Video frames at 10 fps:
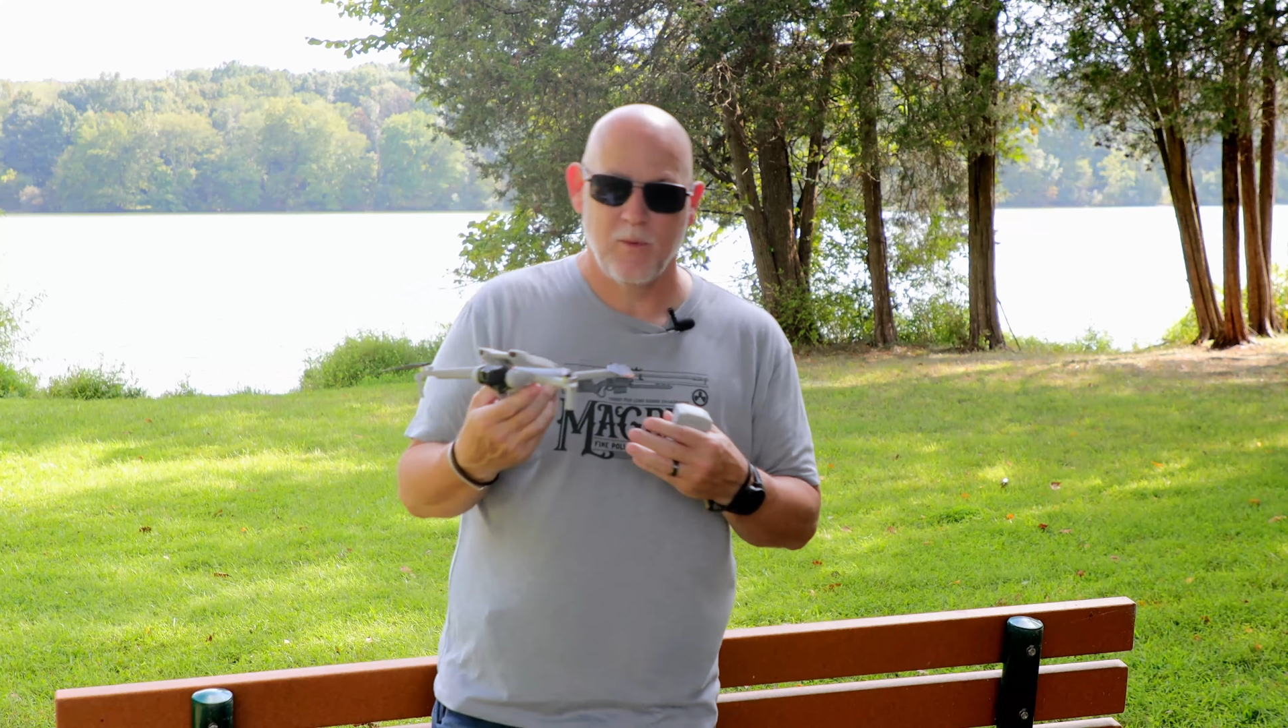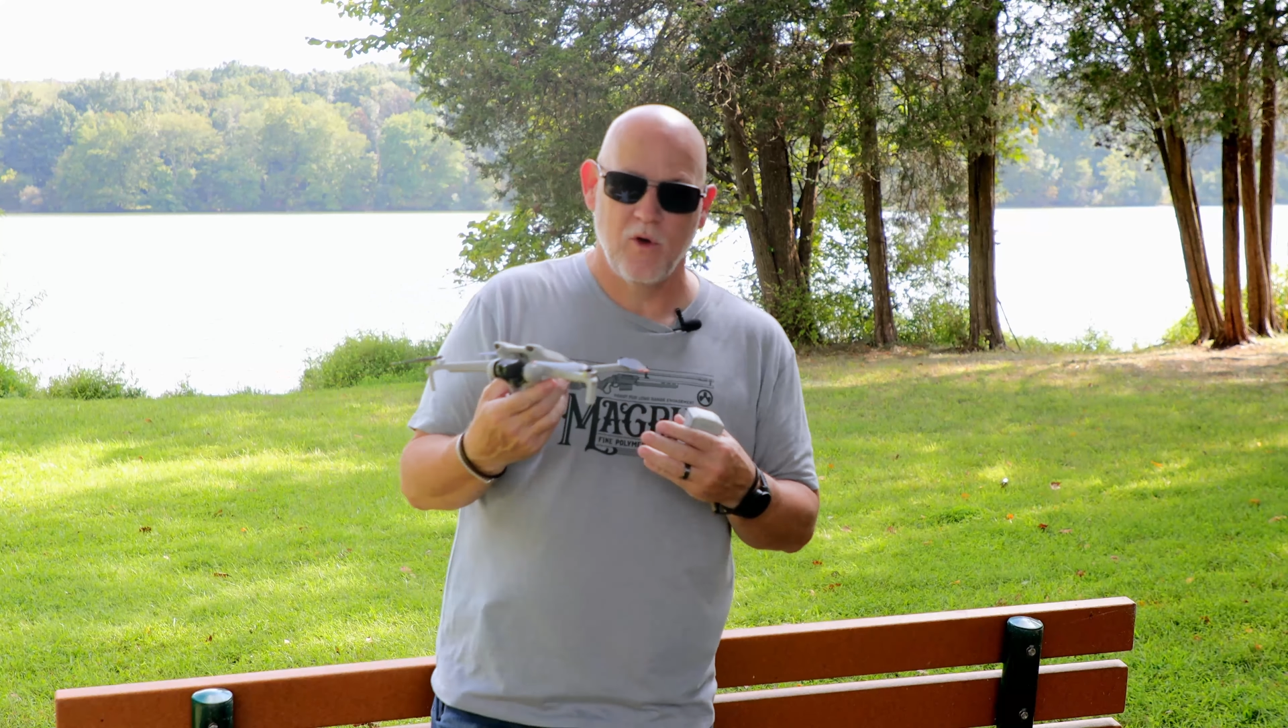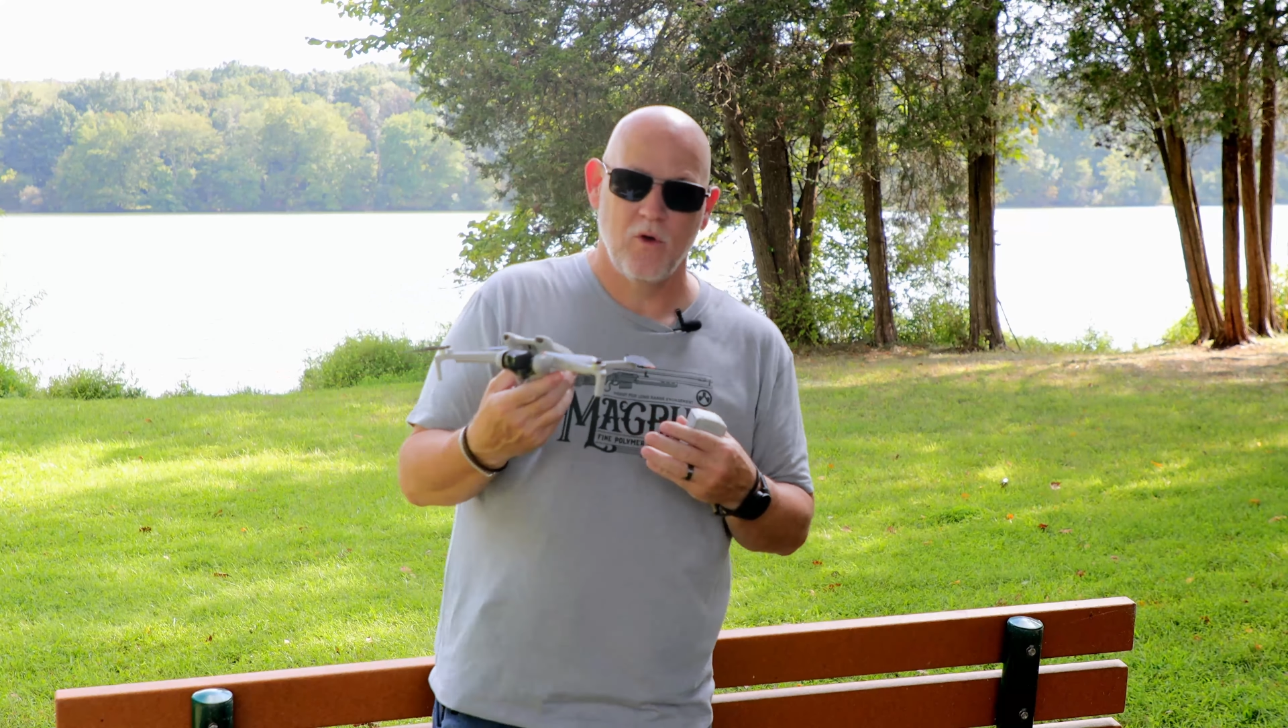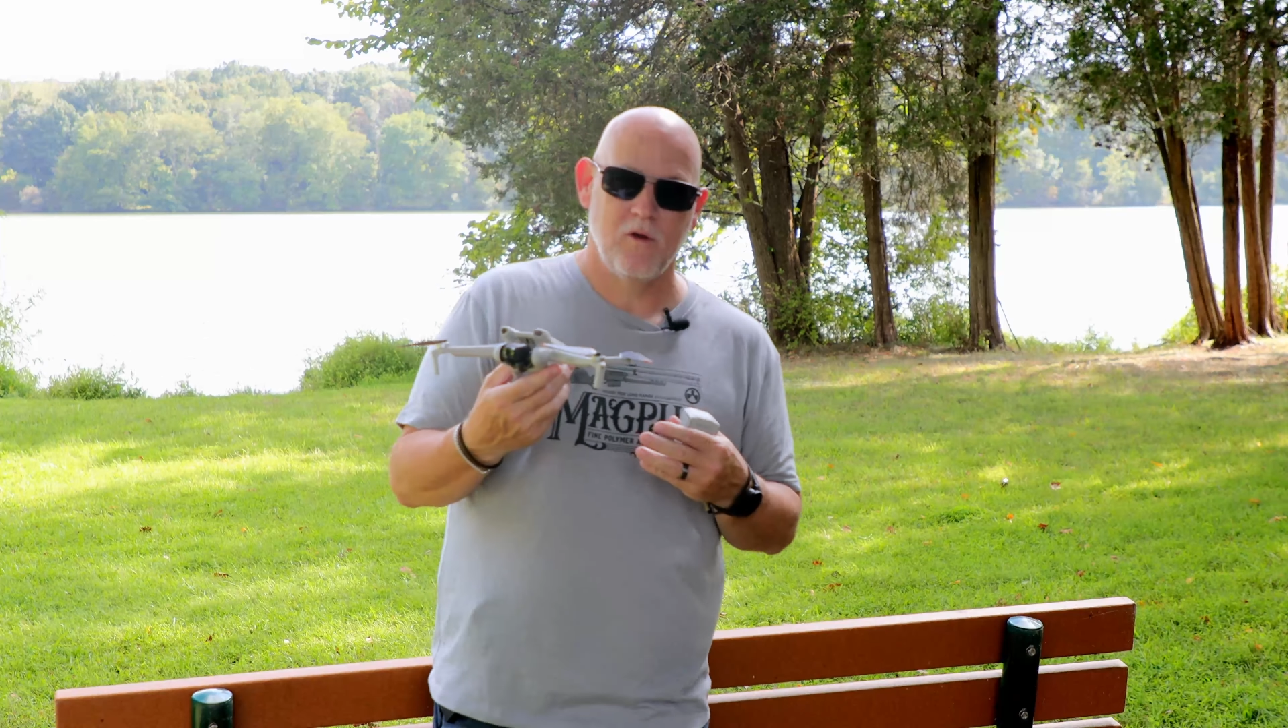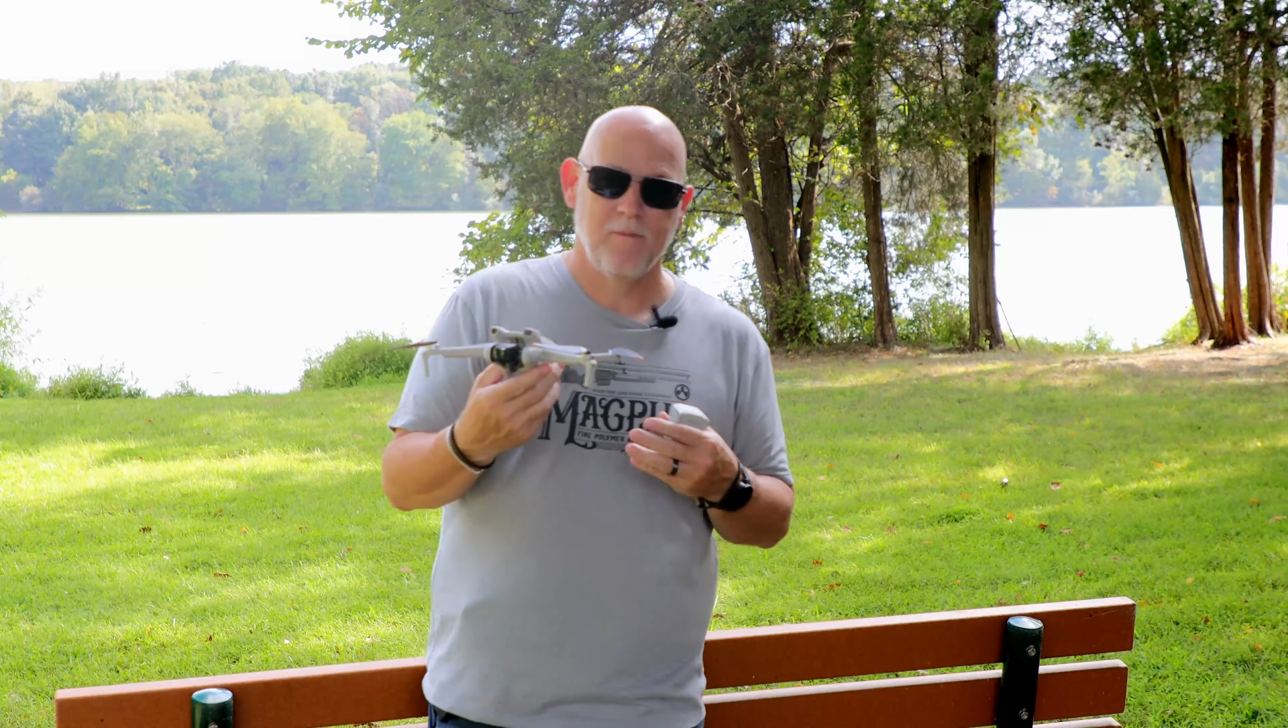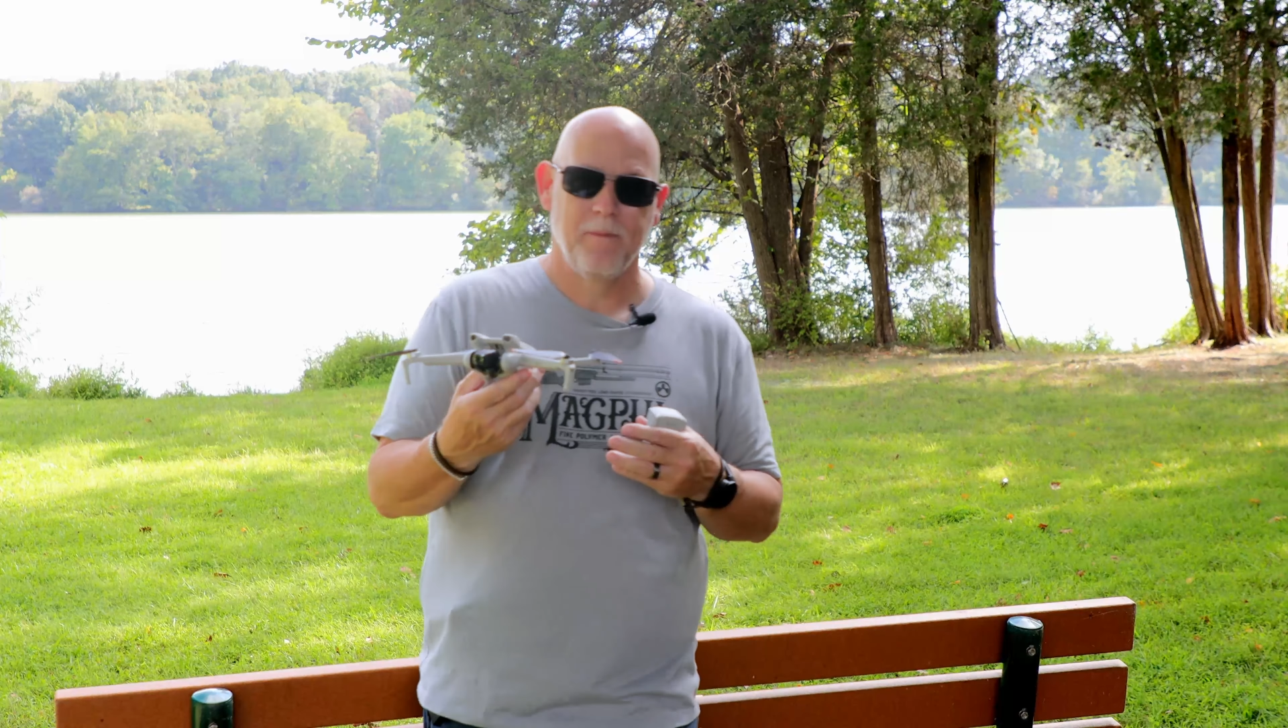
mode.